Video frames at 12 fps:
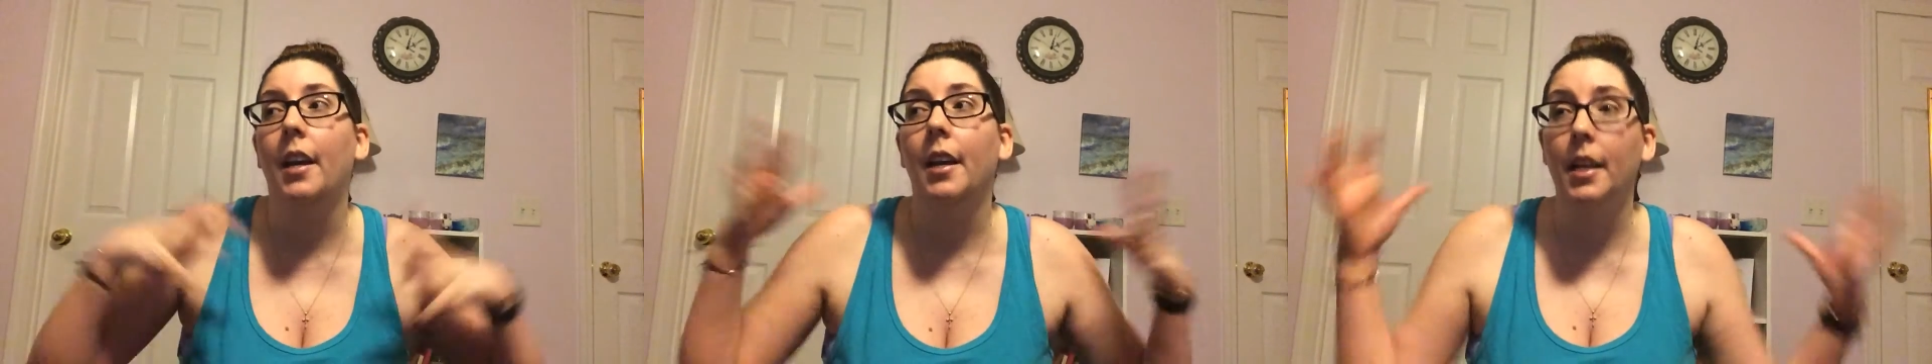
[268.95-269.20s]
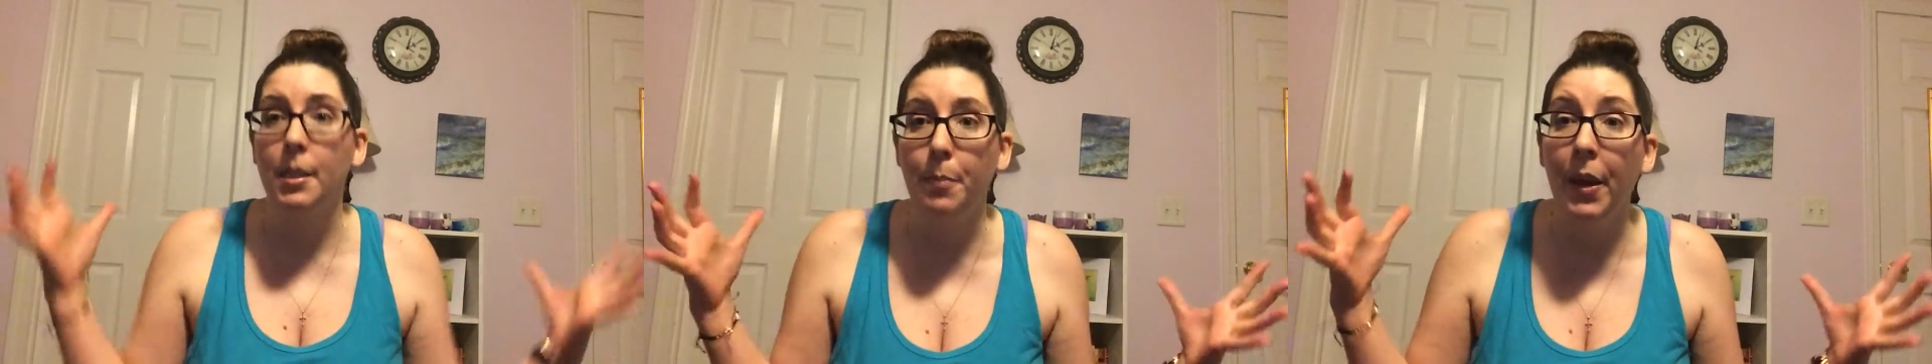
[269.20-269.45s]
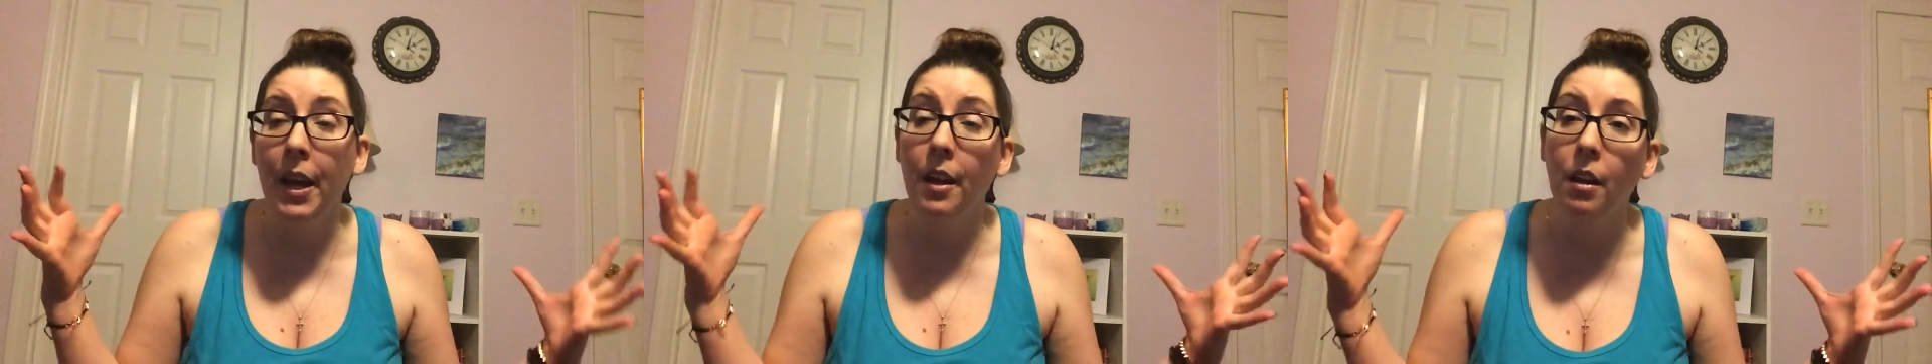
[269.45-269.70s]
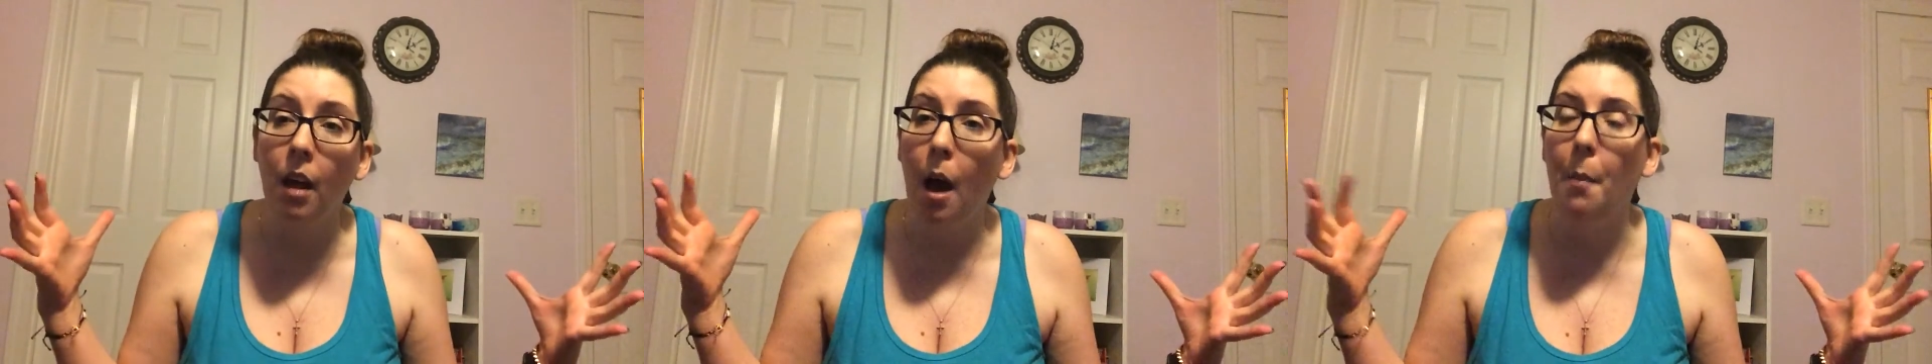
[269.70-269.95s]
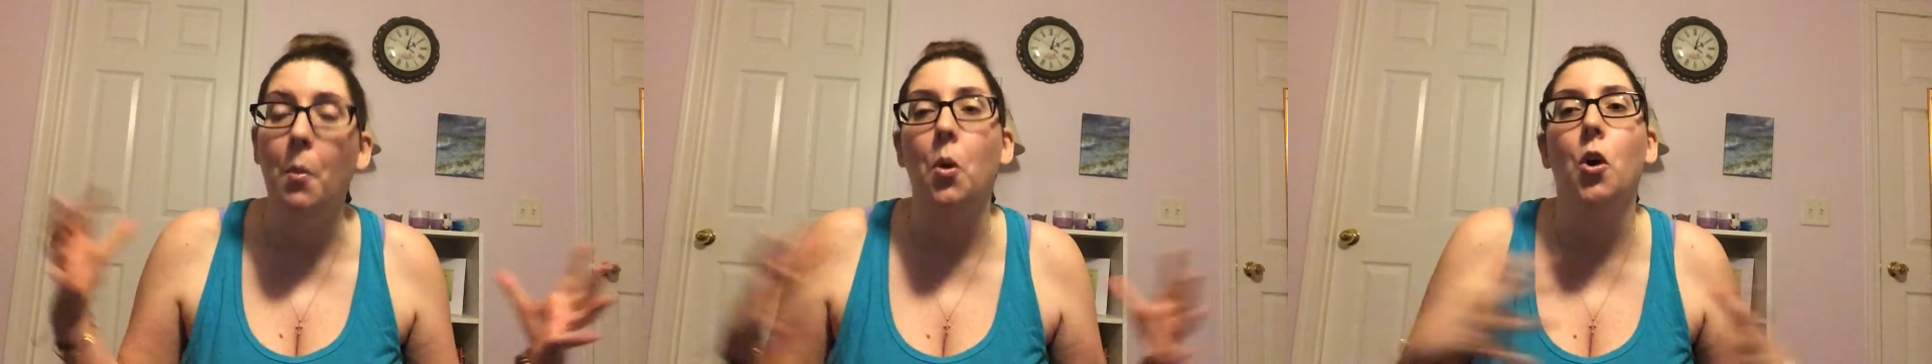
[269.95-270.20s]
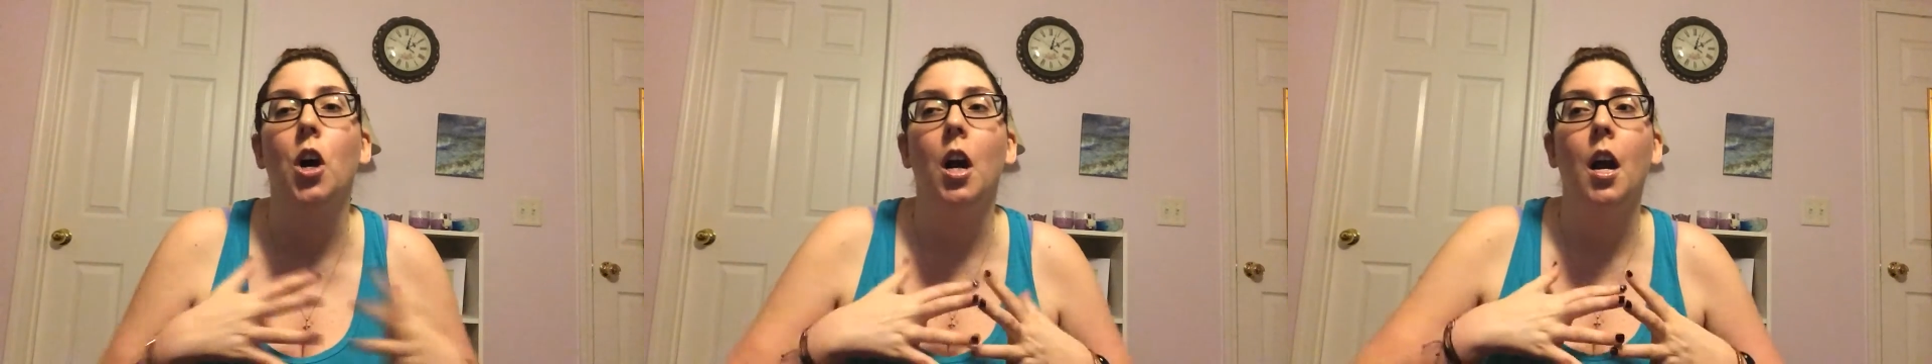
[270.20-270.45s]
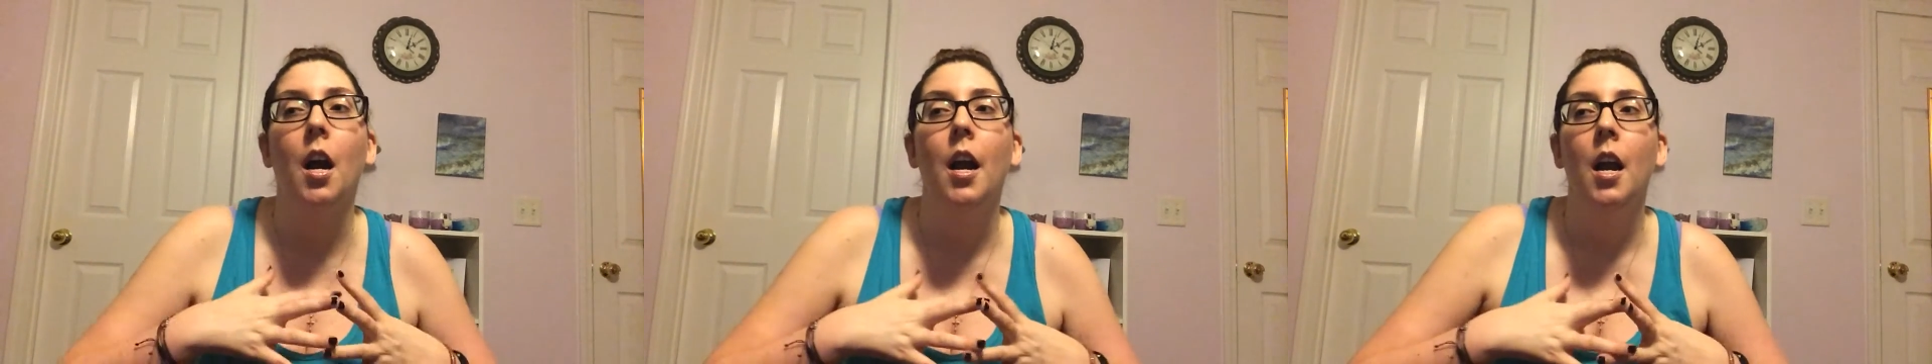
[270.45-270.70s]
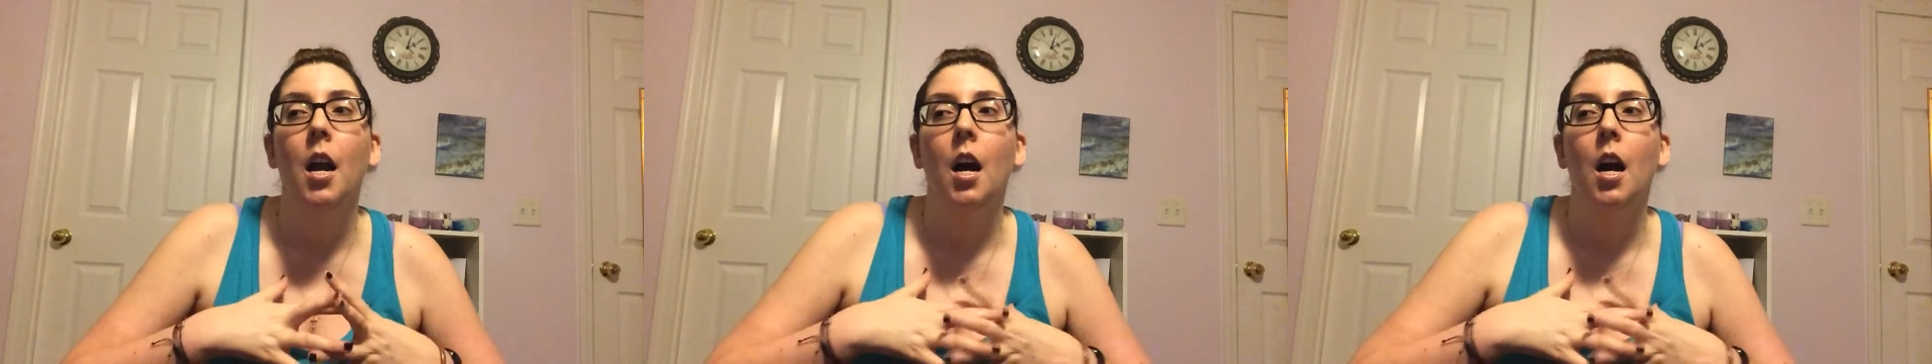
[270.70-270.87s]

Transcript: I could expand a lot more